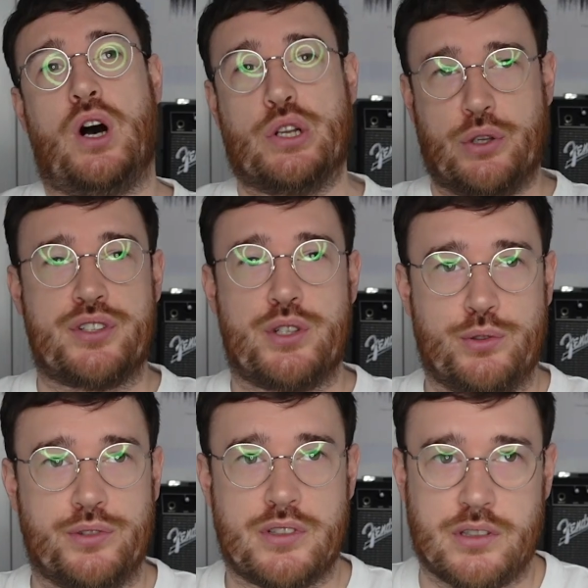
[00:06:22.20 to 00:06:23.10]
online
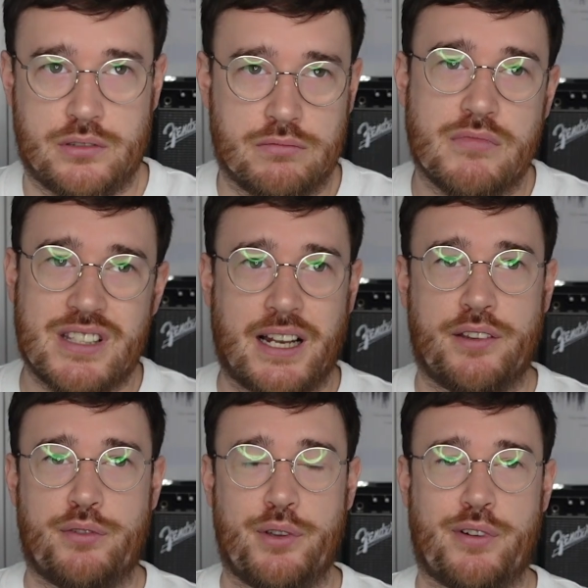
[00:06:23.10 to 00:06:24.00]
stores and
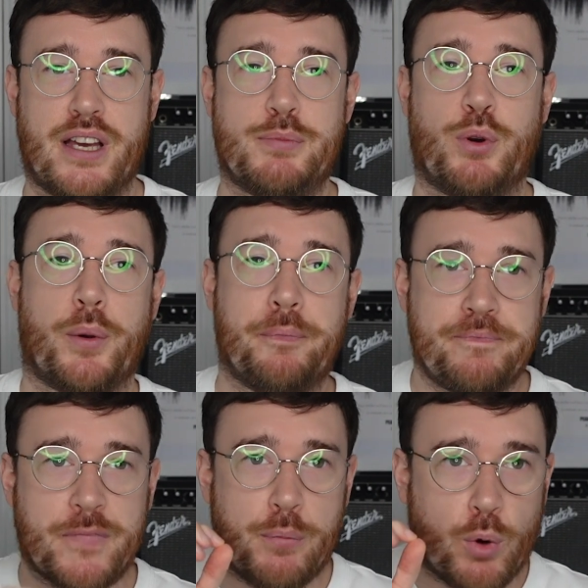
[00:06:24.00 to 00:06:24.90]
selling through Facebook.
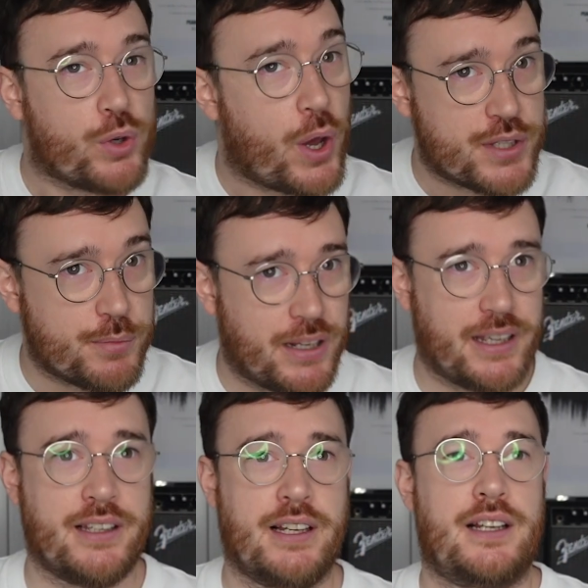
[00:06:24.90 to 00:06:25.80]
More
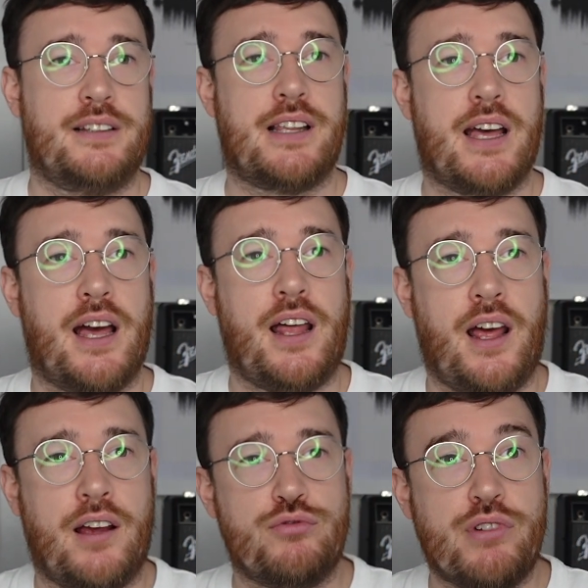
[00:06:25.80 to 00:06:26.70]
notably,
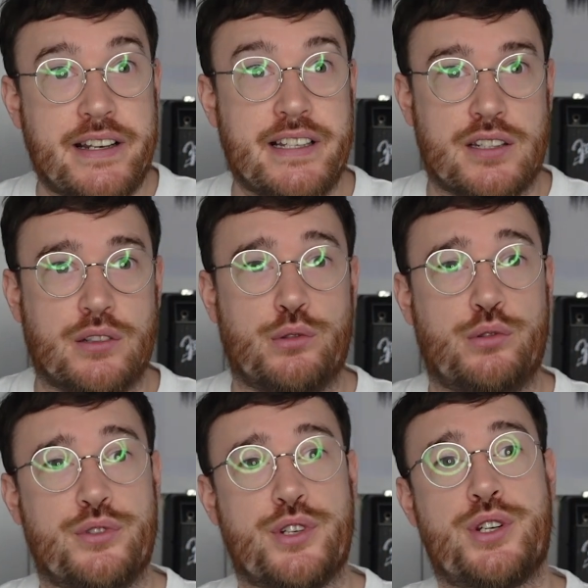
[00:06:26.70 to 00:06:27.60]
they're ready to
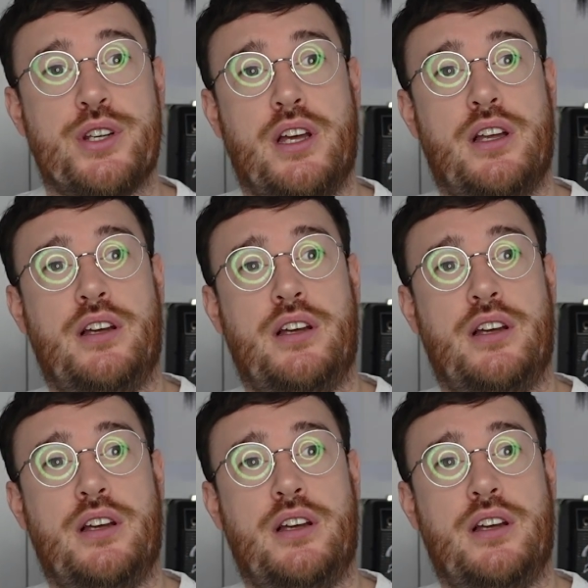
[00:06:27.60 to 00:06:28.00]
launch.